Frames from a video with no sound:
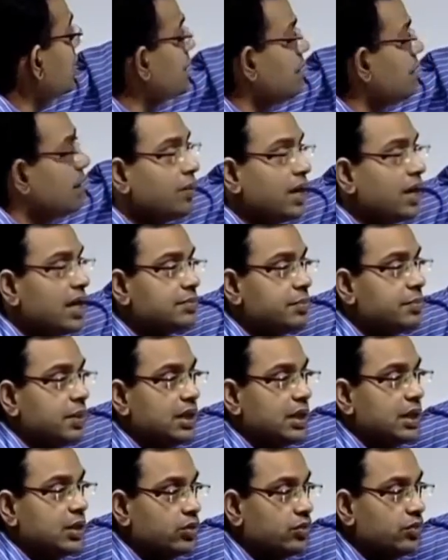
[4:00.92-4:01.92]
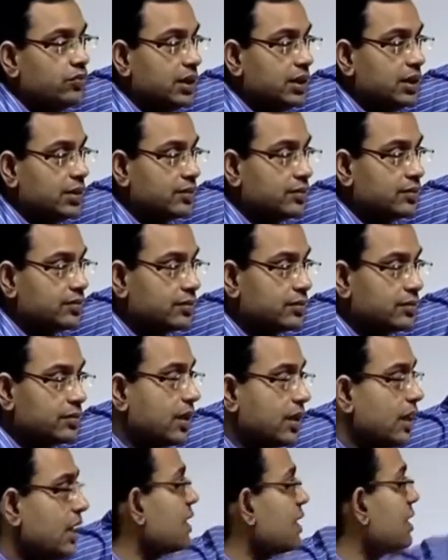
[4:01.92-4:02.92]
t plus beta 2 v.
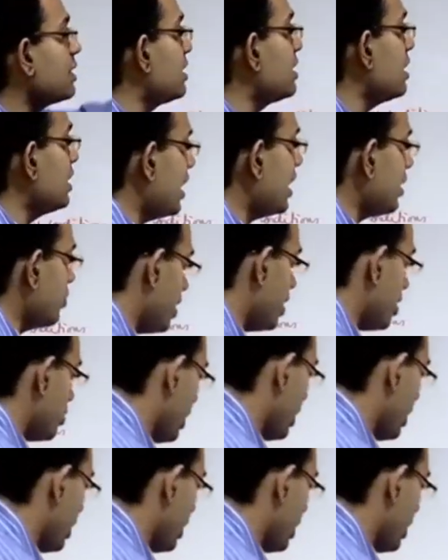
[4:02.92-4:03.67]
Let us see that what we